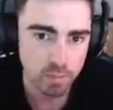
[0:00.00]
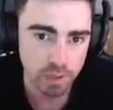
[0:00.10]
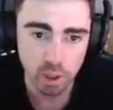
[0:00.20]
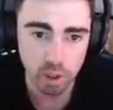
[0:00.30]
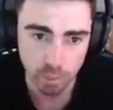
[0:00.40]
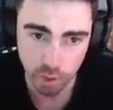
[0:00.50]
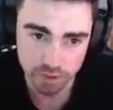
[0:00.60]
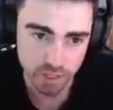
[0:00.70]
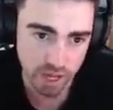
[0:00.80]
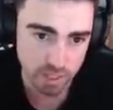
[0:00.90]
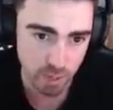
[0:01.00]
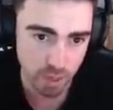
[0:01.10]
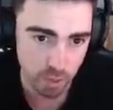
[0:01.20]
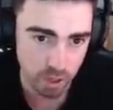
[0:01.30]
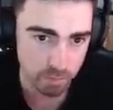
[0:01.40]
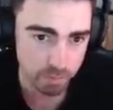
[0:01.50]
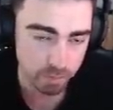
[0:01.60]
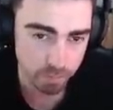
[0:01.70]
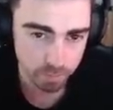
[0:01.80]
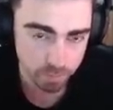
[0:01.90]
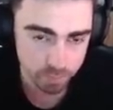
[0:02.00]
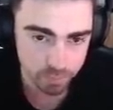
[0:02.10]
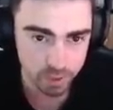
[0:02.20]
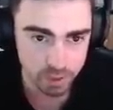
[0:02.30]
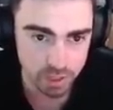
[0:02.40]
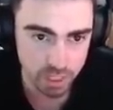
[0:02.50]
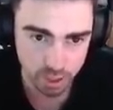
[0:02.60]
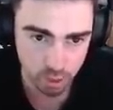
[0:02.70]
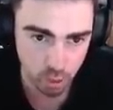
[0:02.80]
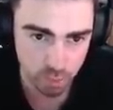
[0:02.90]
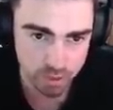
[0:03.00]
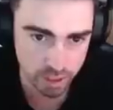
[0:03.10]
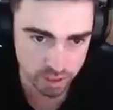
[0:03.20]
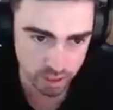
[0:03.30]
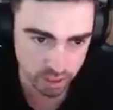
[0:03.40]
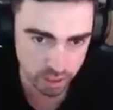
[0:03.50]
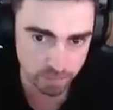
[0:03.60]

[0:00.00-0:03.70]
Literally both sides, by the way. You can see Echo almost has death cap.